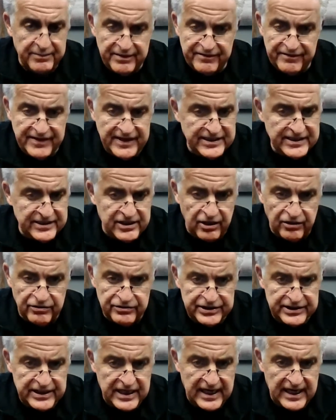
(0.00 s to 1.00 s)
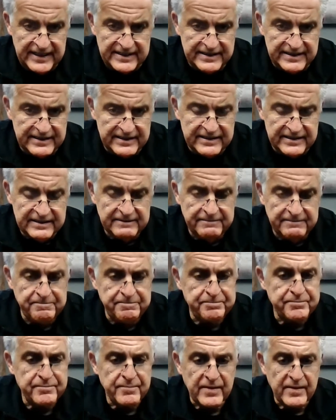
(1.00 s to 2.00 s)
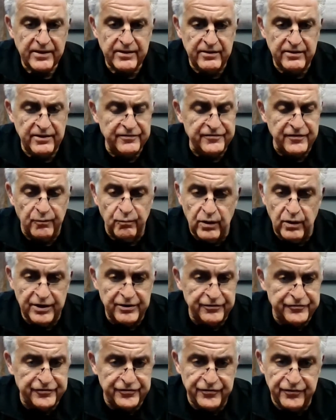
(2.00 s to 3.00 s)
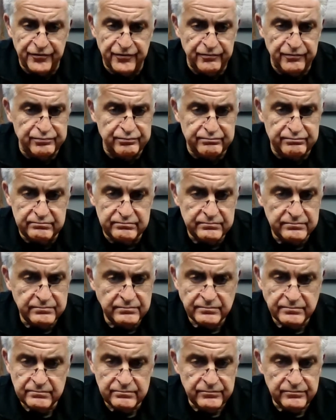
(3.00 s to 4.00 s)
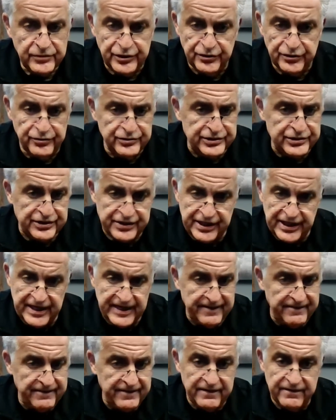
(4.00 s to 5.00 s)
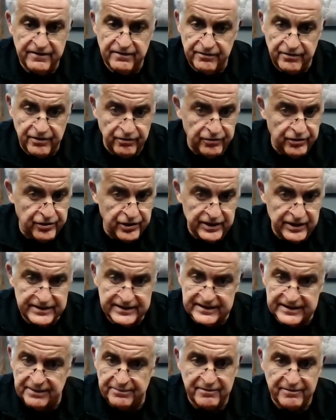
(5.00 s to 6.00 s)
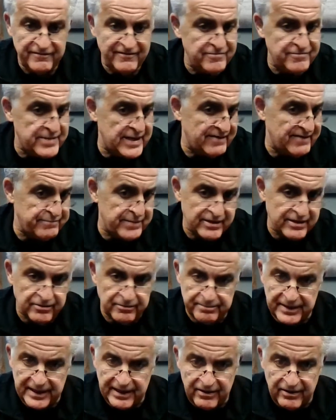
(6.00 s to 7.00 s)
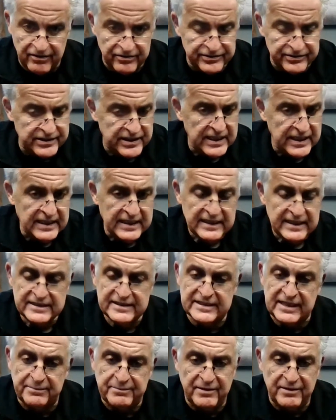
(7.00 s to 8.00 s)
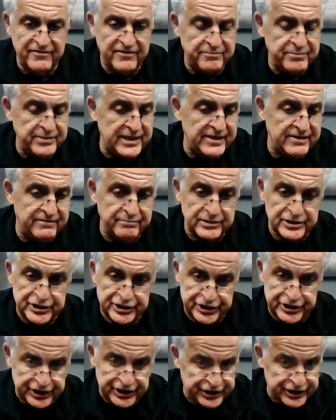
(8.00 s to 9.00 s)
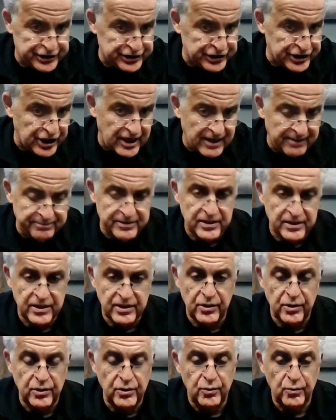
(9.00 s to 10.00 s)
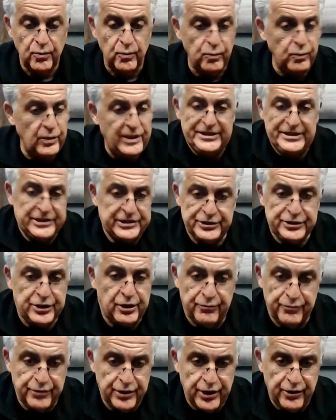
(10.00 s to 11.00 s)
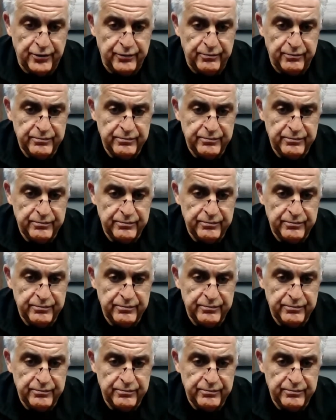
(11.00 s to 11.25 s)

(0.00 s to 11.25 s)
of these ghost guns, it's a 1 or 2 use thing and then they're no good. Some of them have metal barrels. Some of them get a machine shop. We just don't know.